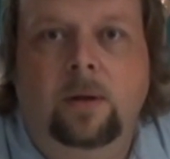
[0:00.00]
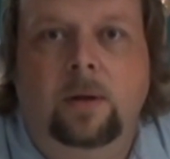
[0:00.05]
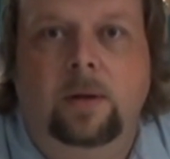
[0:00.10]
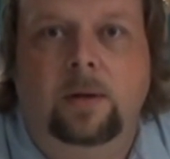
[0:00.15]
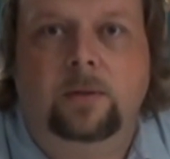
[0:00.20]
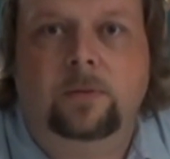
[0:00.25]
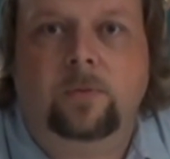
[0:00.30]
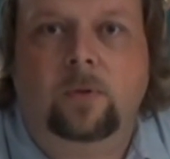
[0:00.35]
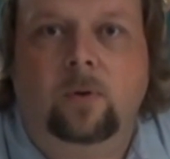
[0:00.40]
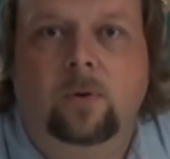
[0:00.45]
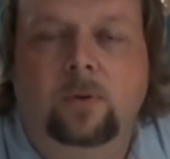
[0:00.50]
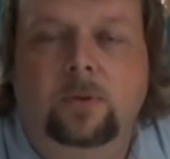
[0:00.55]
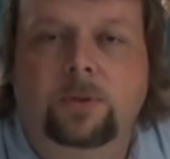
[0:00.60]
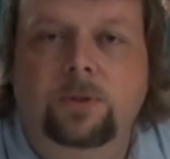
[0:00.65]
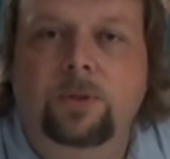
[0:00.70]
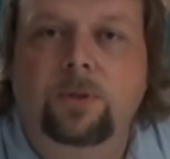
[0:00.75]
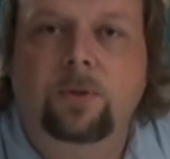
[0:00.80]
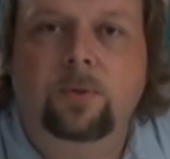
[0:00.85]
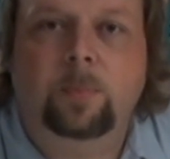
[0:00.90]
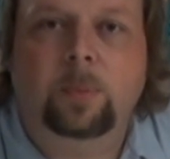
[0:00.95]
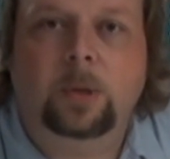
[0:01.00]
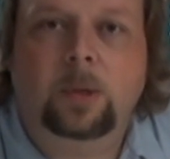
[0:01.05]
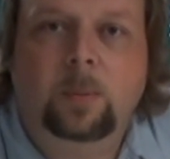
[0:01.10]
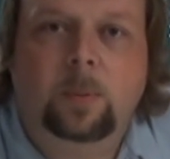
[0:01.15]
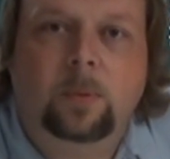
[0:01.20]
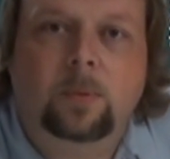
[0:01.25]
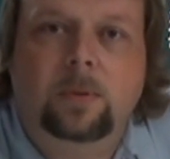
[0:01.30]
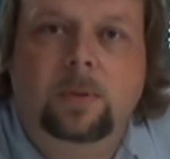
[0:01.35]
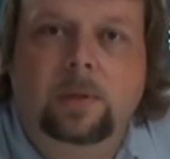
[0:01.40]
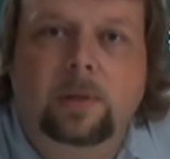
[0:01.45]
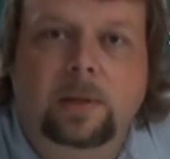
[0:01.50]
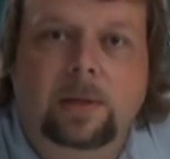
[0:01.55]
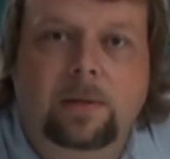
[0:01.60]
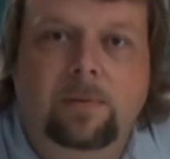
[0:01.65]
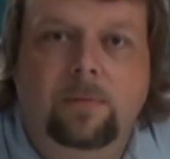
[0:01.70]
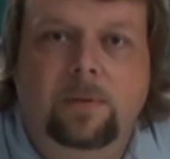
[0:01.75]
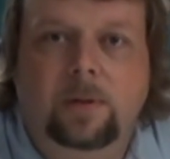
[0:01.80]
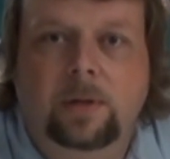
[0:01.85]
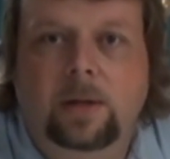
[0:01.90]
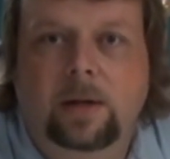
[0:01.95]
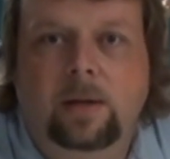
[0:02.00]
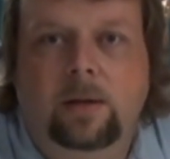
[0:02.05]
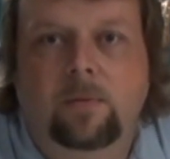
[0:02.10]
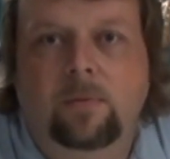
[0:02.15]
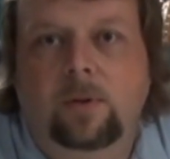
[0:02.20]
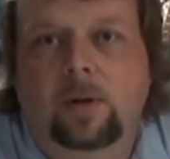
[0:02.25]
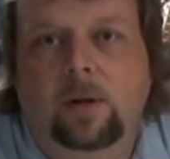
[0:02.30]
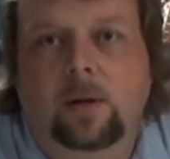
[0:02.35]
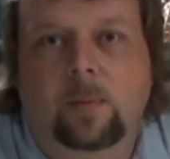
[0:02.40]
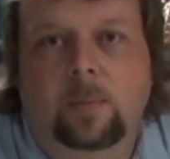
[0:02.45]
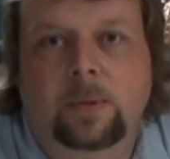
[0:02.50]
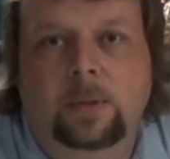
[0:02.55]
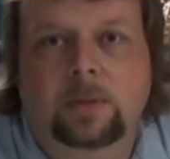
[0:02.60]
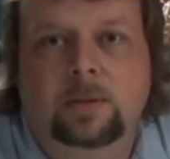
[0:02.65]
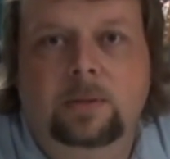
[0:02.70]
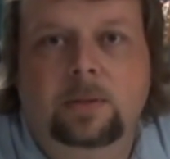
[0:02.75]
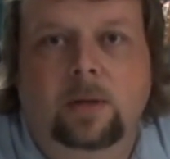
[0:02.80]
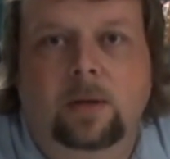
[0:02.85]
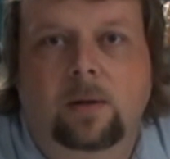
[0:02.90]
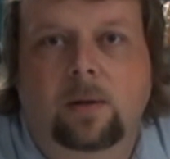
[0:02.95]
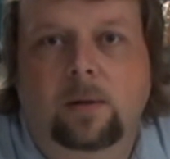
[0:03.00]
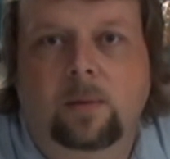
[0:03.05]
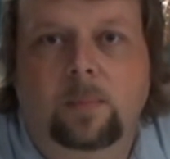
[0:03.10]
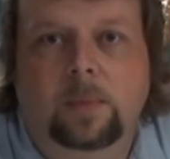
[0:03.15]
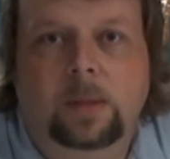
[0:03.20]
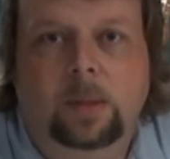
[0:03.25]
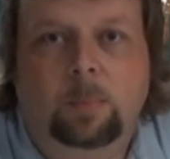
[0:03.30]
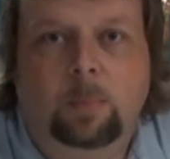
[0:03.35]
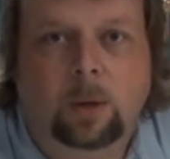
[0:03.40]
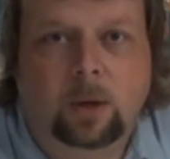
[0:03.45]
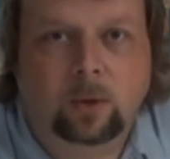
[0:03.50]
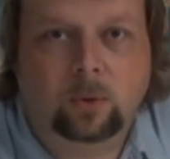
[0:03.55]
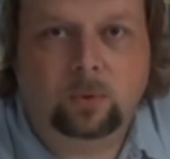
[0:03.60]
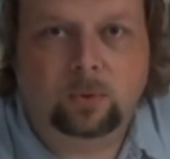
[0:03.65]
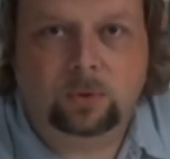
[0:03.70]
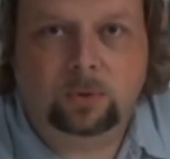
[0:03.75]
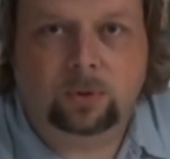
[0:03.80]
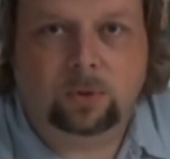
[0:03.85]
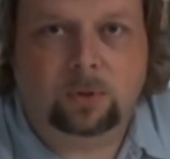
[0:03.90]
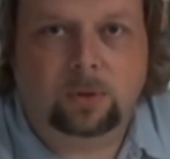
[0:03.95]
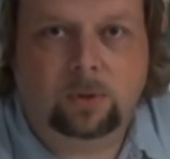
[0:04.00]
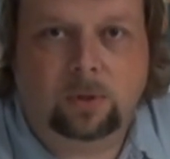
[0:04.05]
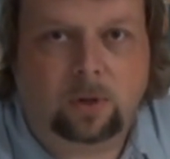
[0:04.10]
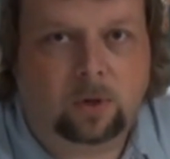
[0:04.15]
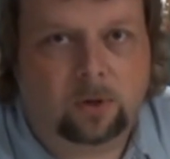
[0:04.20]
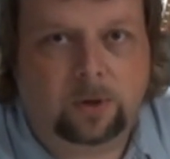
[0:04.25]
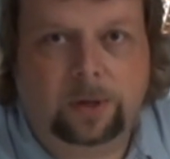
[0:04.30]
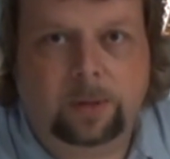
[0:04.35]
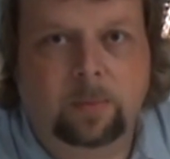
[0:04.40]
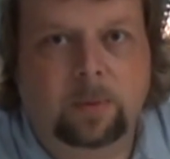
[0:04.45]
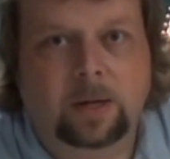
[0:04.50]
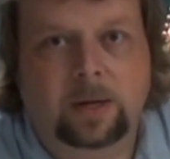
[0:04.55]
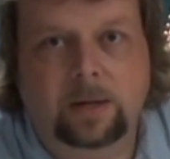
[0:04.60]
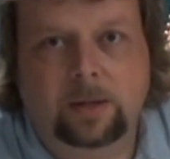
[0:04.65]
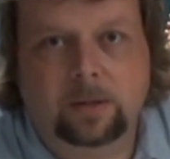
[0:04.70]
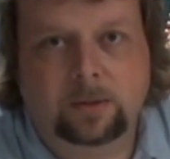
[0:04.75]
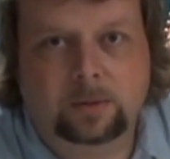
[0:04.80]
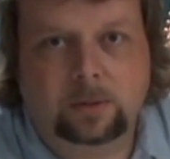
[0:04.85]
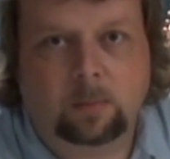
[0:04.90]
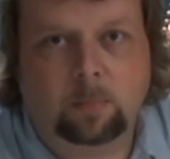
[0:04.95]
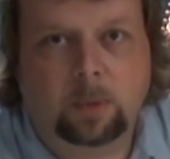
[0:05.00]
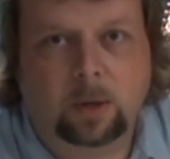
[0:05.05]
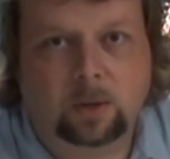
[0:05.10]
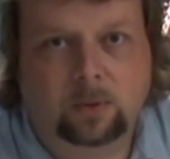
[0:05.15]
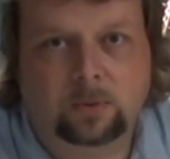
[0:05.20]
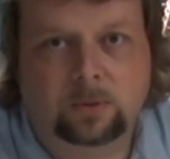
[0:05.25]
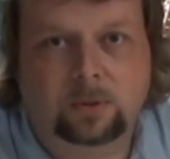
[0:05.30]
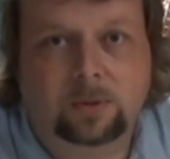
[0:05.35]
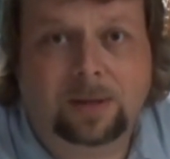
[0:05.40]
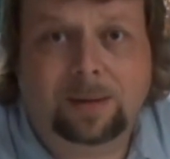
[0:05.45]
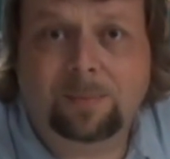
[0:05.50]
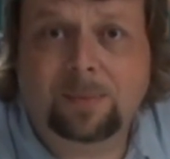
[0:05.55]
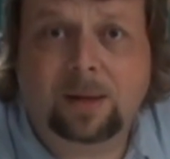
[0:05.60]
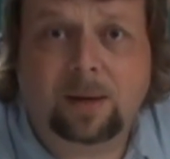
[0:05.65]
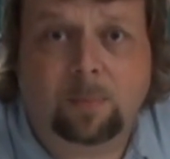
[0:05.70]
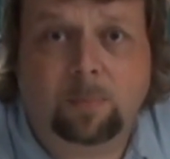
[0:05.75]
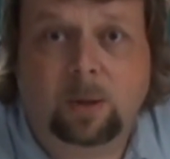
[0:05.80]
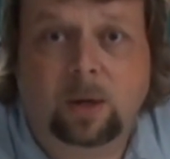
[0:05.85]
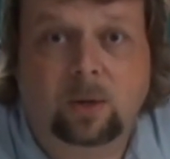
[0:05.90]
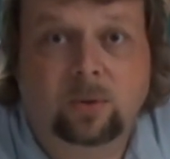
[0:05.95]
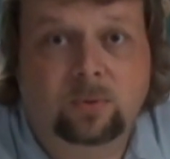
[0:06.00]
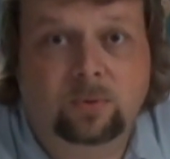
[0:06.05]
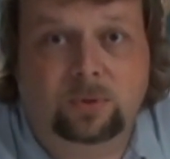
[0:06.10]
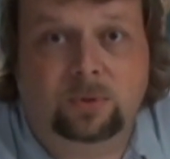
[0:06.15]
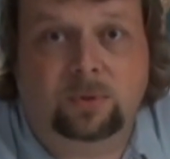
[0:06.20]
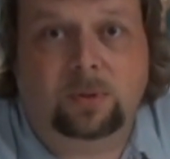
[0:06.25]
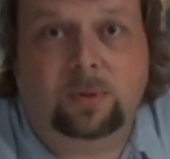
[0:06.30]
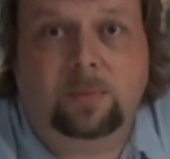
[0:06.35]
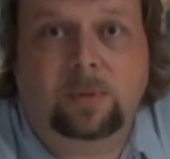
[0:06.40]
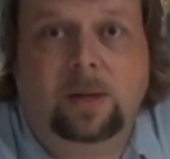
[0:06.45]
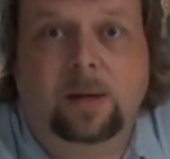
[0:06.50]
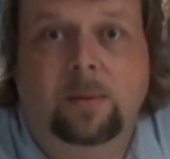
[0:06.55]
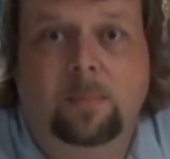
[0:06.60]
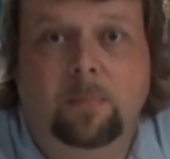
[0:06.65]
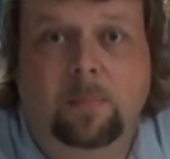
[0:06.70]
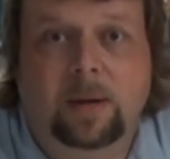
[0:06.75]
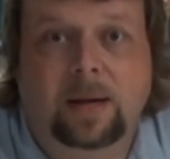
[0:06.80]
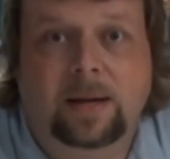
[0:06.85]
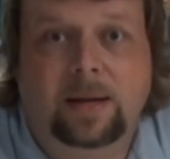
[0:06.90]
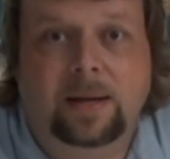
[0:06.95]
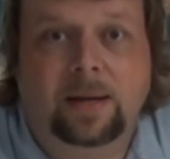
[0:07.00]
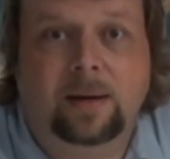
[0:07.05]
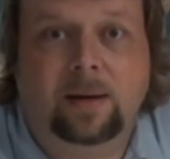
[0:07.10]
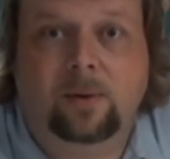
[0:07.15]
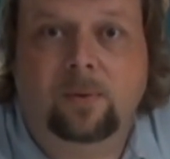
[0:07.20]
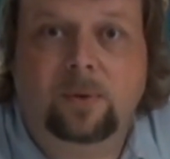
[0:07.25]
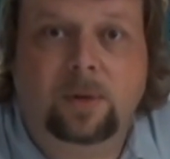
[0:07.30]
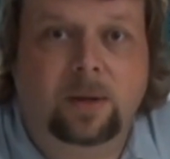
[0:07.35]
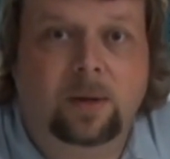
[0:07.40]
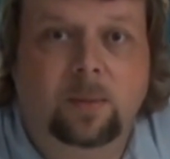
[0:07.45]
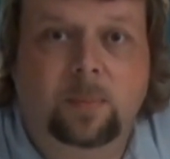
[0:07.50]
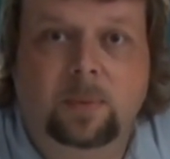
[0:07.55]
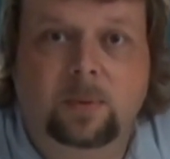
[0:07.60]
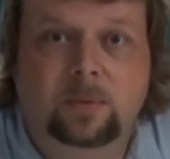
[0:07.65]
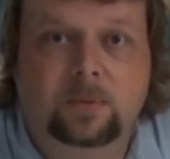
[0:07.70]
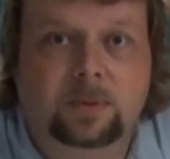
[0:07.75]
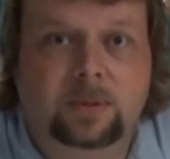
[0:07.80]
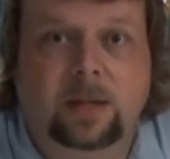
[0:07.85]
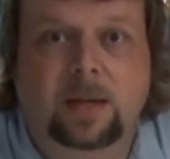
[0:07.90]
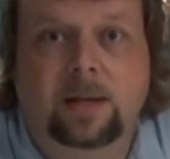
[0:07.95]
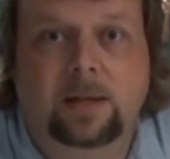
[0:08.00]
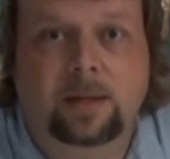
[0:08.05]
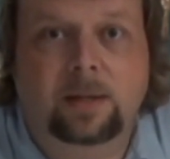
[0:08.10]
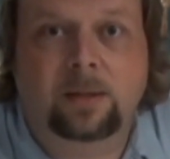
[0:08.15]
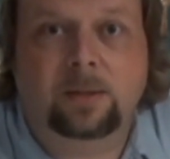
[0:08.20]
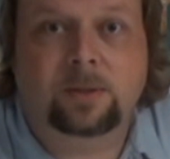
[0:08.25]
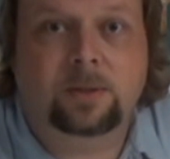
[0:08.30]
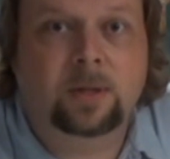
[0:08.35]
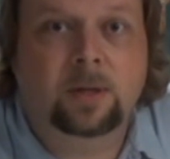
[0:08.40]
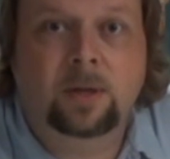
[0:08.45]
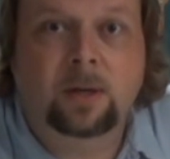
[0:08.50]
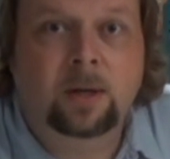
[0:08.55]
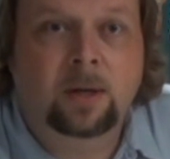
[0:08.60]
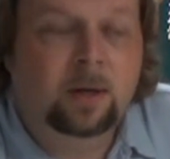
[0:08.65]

And as far as you people that leave the negative comments calling me a poser or anybody else a poser, I'm not a poser. I'm not in a band. I don't get up on stage.